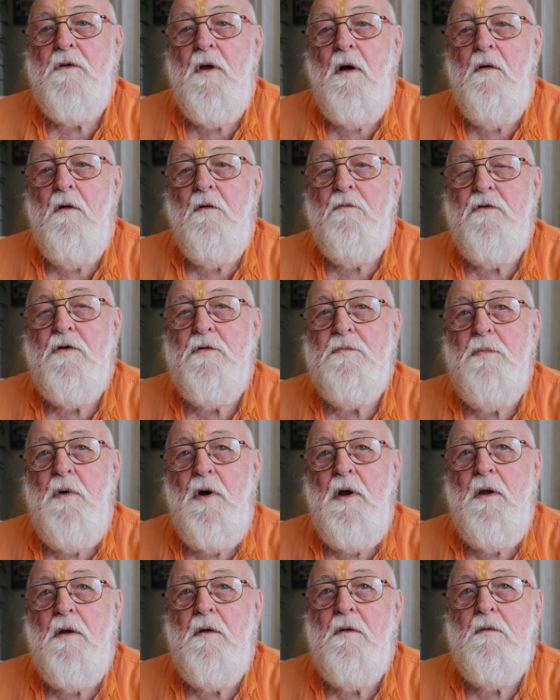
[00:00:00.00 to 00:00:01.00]
So
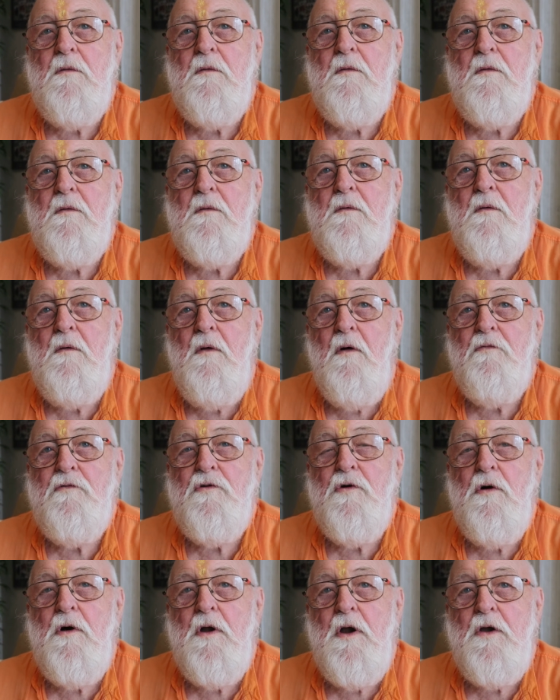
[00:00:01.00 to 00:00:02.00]

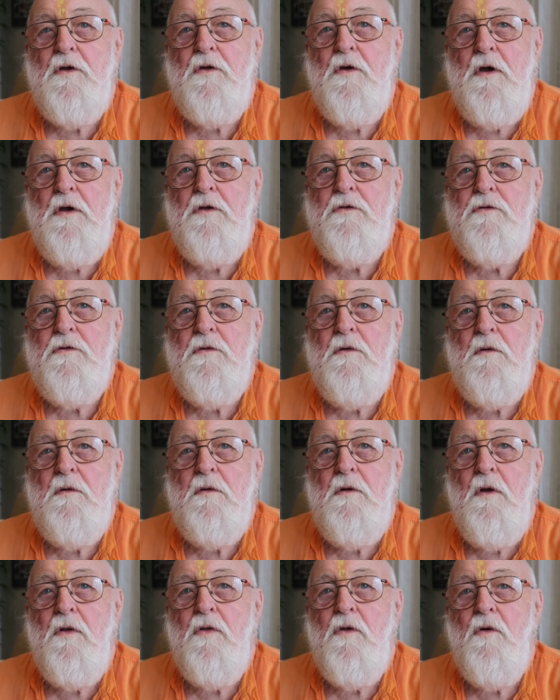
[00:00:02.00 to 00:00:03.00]
I've tried to teach
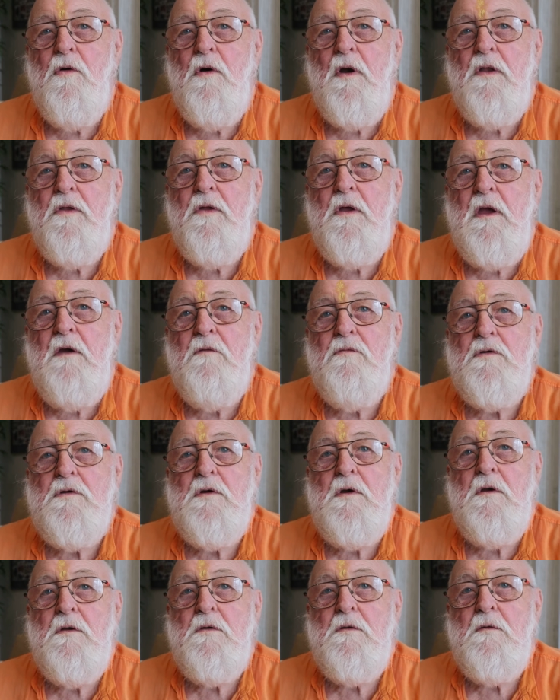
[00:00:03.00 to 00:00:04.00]
and do the right thing ever
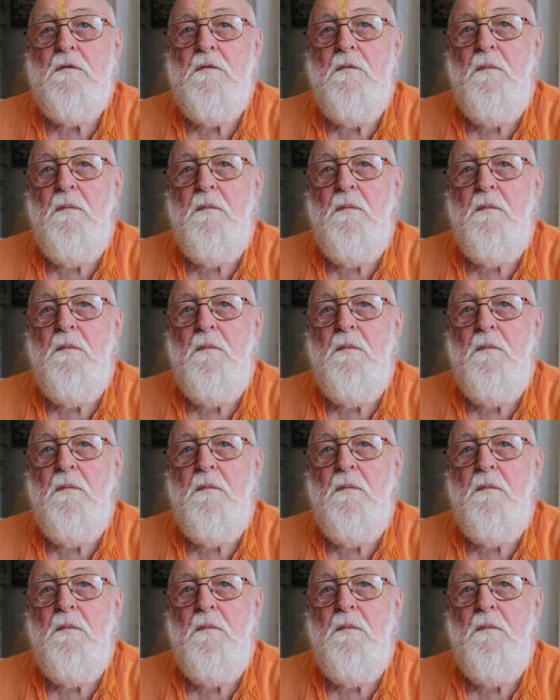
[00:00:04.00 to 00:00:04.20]
since.